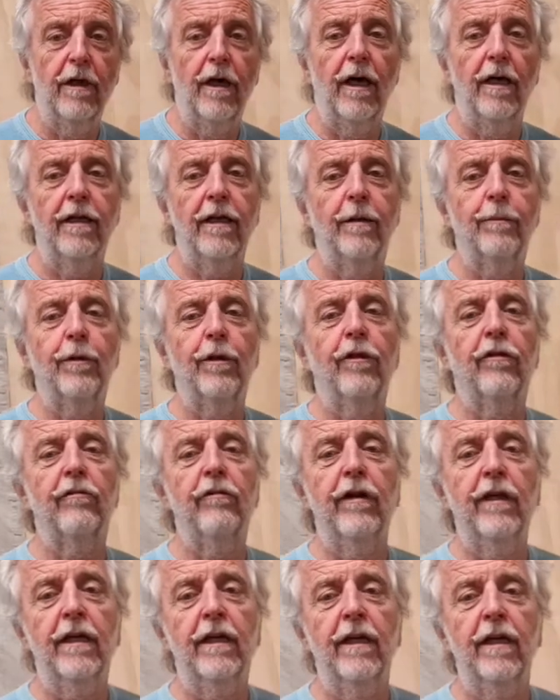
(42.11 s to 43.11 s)
And number
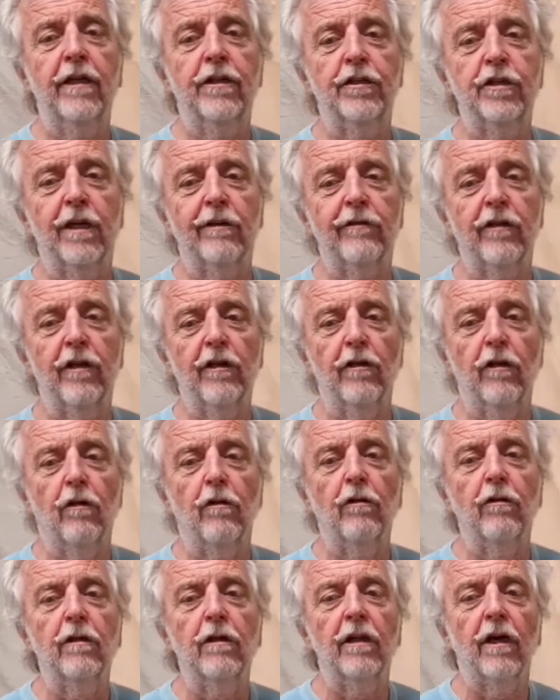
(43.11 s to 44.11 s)
3, it should have a
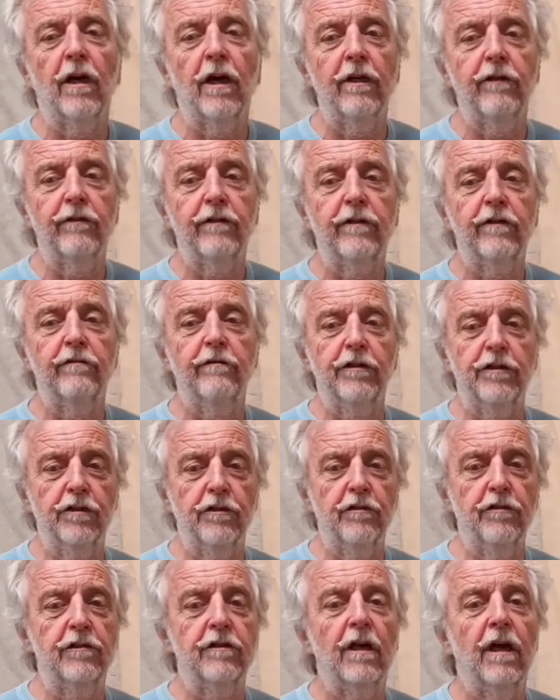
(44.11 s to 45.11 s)
long life to
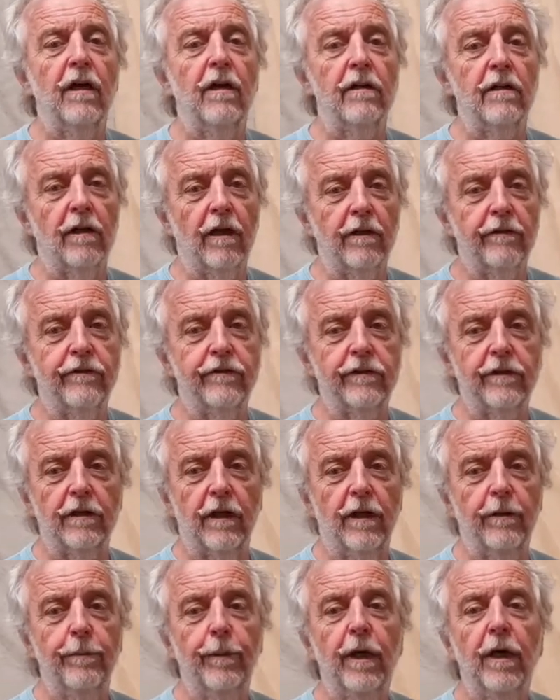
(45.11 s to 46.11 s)
reduce
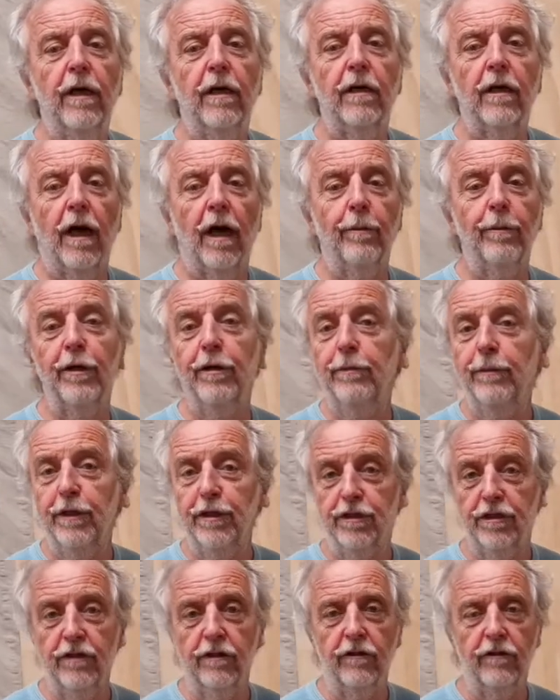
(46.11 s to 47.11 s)
lifetime carbon
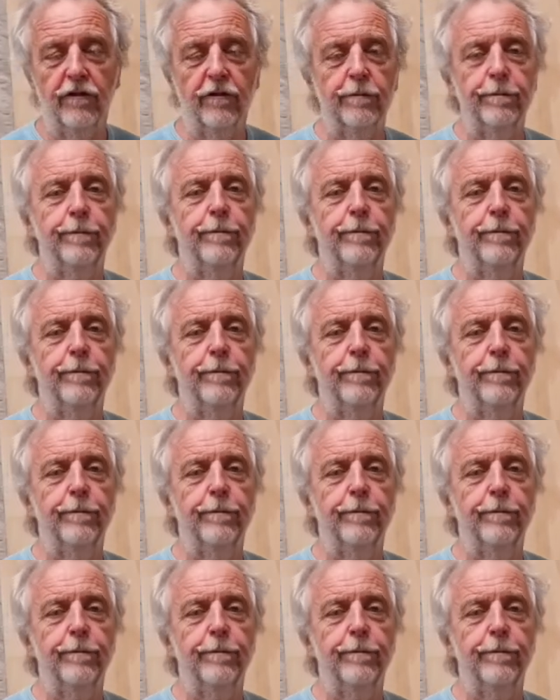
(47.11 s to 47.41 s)
emissions.